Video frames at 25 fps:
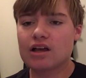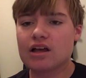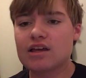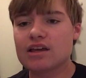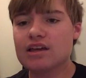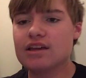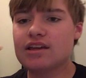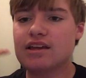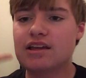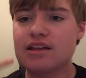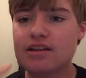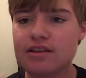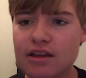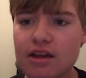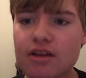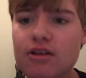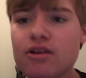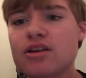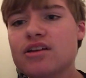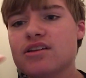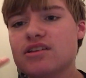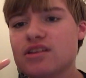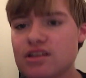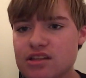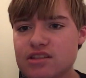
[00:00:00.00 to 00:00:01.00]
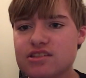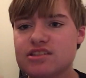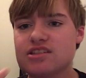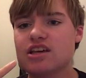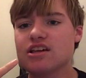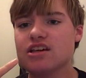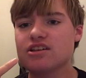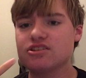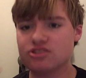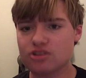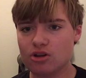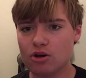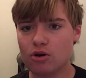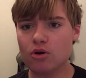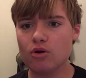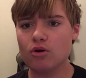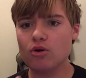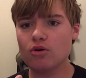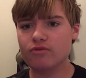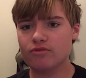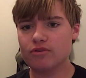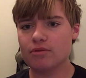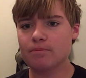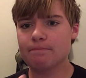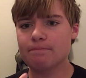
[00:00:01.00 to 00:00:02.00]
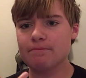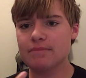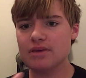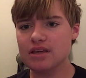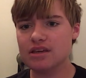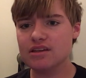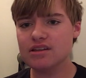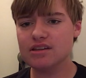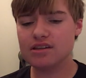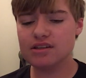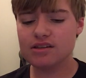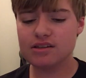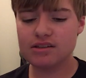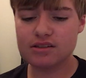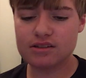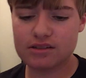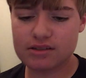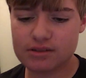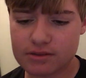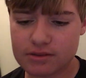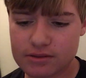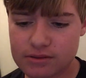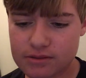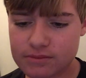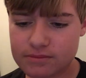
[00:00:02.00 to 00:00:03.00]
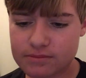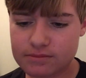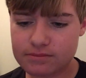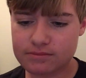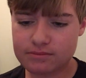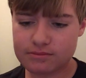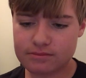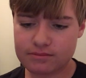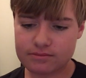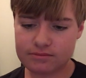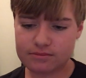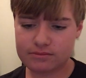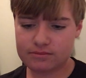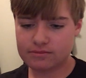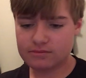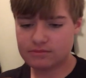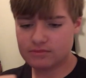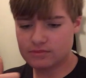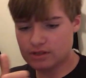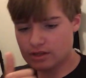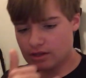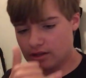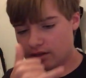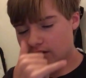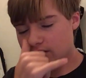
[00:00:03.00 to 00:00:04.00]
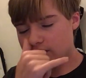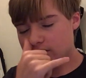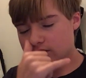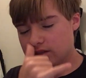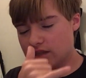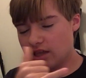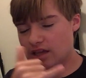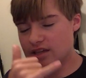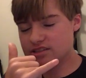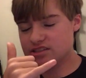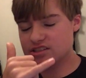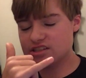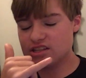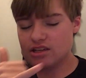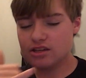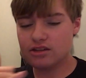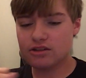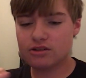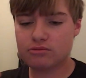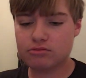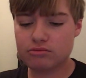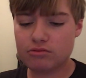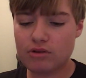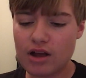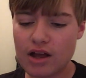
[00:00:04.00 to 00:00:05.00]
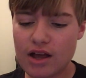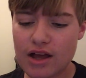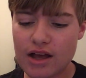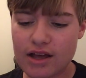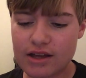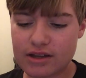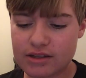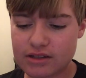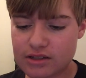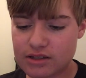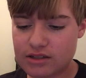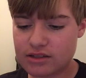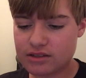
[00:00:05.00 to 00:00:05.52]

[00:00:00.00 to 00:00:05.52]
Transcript: It, it takes over me. Classic rock.